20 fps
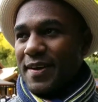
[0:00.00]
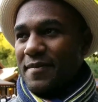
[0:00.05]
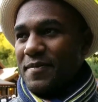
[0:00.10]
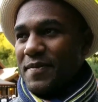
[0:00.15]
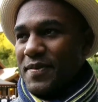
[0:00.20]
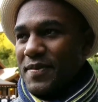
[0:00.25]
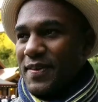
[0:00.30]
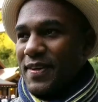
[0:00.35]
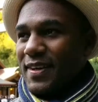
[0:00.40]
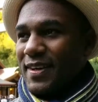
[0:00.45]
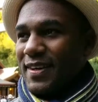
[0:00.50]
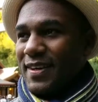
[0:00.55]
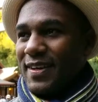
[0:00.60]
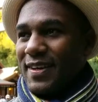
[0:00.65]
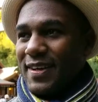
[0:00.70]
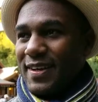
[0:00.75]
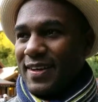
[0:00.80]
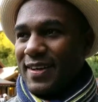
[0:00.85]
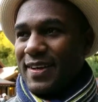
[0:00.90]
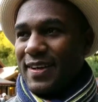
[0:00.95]
no
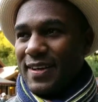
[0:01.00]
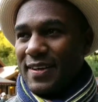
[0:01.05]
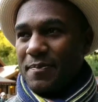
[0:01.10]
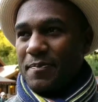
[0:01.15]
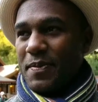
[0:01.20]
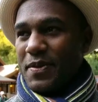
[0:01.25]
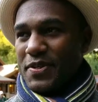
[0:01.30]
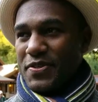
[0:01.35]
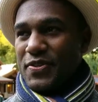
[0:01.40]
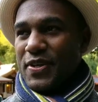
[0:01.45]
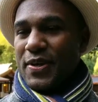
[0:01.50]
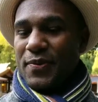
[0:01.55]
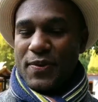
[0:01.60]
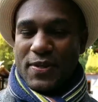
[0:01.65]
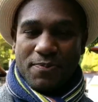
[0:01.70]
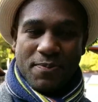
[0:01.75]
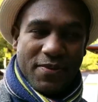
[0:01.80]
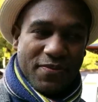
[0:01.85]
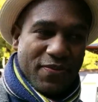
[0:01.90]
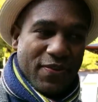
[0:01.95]
longer the person I was
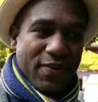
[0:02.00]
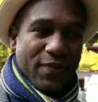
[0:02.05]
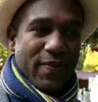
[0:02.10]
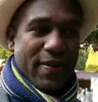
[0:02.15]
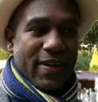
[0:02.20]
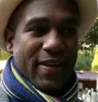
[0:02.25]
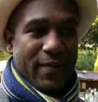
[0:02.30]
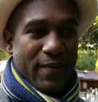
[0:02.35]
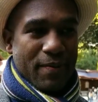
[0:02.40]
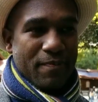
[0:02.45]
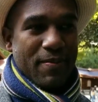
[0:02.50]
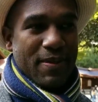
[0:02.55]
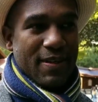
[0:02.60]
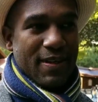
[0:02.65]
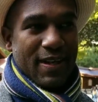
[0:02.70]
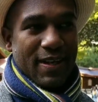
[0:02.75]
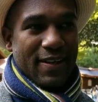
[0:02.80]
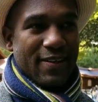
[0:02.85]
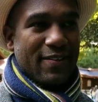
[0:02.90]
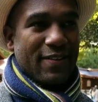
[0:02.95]
before, where I would be
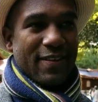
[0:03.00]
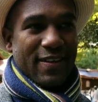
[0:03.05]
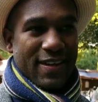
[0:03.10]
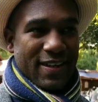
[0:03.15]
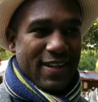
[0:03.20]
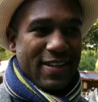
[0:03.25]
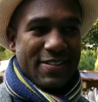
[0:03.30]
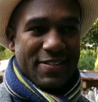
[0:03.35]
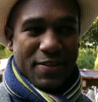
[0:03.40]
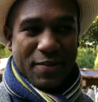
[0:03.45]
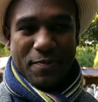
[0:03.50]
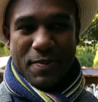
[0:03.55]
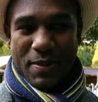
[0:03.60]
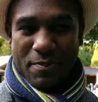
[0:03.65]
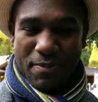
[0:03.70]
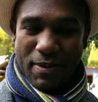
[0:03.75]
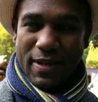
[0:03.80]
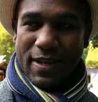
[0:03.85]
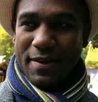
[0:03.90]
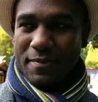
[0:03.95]
like, oh yeah, that's how
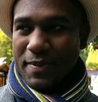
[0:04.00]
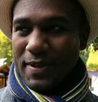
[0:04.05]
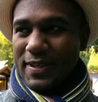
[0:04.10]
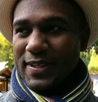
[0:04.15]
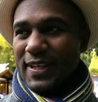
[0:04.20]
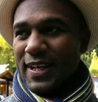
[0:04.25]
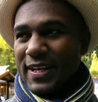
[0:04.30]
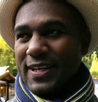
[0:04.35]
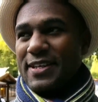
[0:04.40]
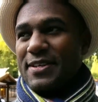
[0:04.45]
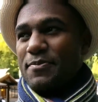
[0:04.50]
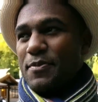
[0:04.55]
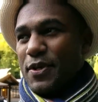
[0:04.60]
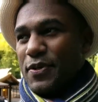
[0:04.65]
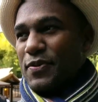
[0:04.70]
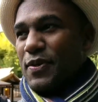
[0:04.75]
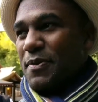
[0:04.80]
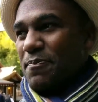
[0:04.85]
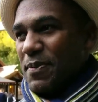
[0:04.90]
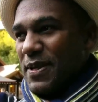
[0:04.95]
people are. But it's more
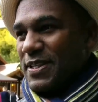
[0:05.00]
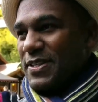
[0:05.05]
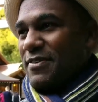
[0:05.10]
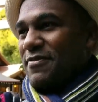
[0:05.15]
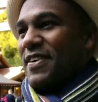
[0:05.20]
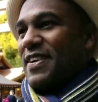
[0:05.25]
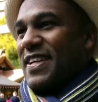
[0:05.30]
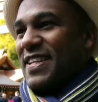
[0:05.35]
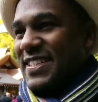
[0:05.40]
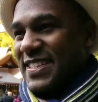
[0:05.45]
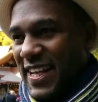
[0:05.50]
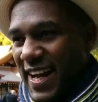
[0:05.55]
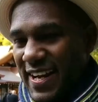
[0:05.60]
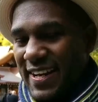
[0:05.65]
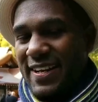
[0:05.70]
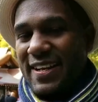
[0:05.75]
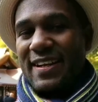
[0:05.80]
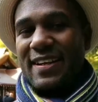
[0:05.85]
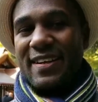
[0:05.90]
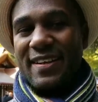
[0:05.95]
to a place of
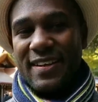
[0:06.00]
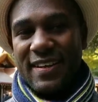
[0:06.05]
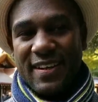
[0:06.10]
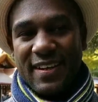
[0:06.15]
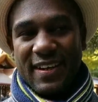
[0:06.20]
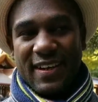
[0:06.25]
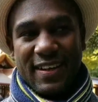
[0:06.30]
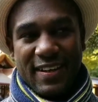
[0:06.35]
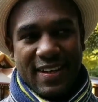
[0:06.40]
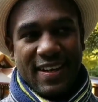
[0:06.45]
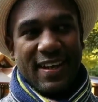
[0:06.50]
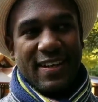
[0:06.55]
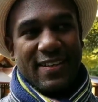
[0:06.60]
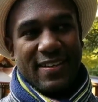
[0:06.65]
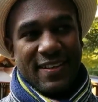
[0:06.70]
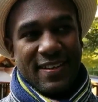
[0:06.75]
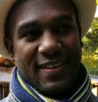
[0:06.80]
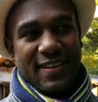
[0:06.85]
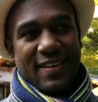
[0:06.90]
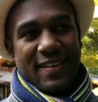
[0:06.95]
understanding, in that
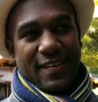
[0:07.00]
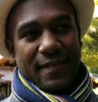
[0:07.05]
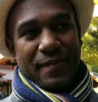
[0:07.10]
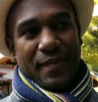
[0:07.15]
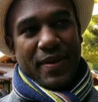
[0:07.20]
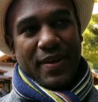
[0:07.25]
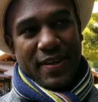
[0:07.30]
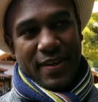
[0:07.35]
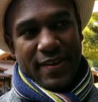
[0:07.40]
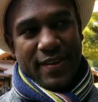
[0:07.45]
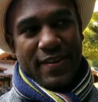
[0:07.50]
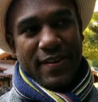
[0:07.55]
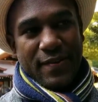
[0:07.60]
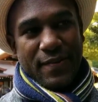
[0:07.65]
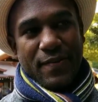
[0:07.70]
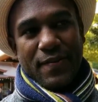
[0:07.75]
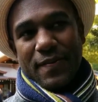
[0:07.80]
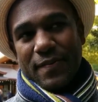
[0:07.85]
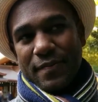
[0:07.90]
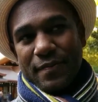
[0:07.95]
you learn,
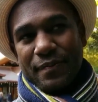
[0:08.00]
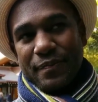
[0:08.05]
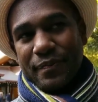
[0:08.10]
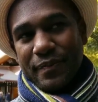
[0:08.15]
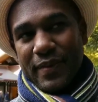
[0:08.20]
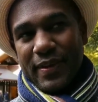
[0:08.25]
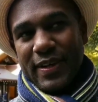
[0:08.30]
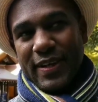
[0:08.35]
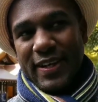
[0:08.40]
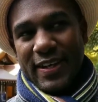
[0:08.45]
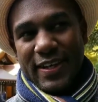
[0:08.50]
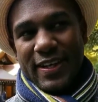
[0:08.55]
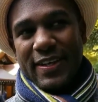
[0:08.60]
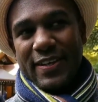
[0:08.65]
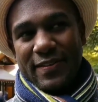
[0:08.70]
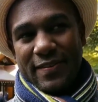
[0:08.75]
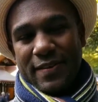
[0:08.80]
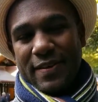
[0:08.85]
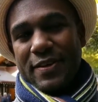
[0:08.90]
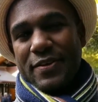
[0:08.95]

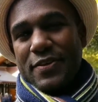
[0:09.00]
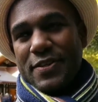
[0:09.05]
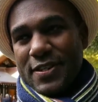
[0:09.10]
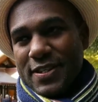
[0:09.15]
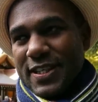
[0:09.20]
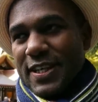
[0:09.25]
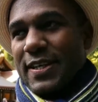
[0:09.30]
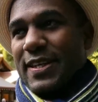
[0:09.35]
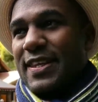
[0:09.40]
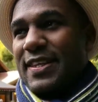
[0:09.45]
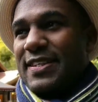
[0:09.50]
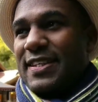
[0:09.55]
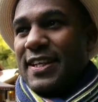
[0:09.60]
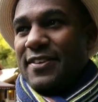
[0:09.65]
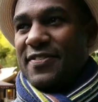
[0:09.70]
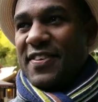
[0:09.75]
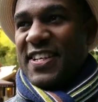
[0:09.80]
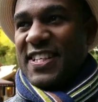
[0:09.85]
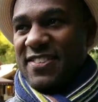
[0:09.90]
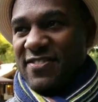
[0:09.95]
you don't take things at
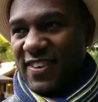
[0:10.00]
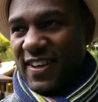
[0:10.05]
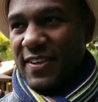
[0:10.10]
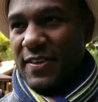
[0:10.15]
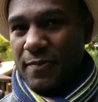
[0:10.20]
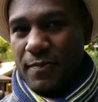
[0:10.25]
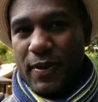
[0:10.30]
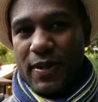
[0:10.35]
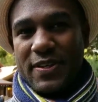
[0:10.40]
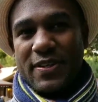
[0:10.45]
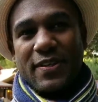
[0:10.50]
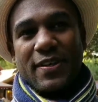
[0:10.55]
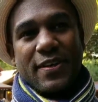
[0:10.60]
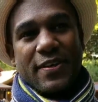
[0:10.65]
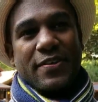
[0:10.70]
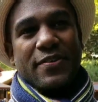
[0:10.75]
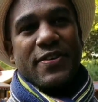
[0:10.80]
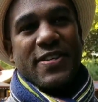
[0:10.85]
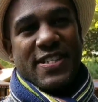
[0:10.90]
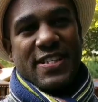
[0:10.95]
face value, but you learn
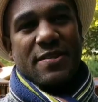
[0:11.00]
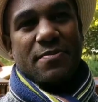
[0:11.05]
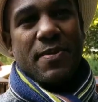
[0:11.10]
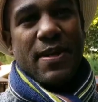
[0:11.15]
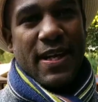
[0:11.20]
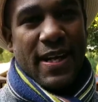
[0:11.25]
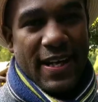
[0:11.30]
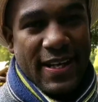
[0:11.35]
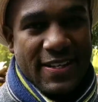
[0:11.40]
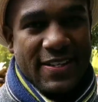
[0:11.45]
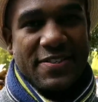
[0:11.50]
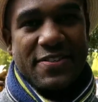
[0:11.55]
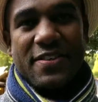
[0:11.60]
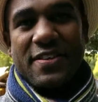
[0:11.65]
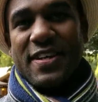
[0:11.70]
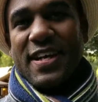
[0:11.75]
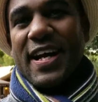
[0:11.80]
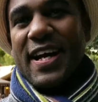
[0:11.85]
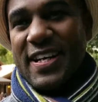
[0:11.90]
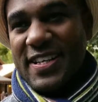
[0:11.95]
the reasons behind
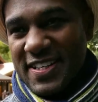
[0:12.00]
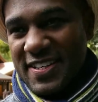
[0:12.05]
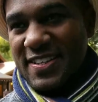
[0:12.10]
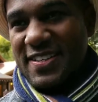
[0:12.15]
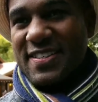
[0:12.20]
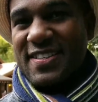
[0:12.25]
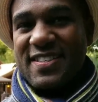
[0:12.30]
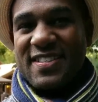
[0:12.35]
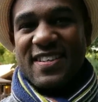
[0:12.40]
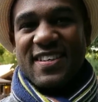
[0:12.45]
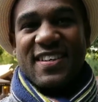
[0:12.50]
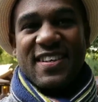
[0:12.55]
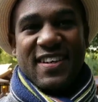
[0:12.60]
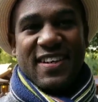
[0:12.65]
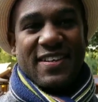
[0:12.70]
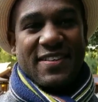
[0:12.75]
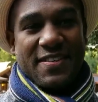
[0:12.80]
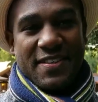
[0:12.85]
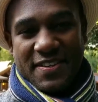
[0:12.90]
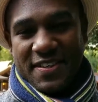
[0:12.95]
certain actions
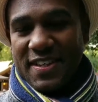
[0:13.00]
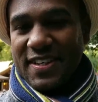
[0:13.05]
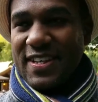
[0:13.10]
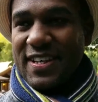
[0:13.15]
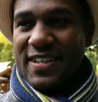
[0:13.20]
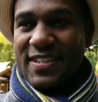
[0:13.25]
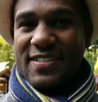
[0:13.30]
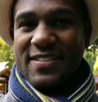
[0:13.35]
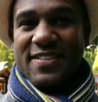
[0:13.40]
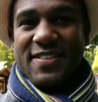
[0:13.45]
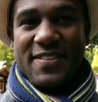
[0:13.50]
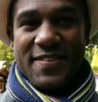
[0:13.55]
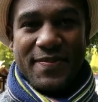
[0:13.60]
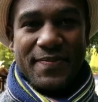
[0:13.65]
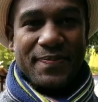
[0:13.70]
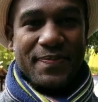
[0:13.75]
in such a case. So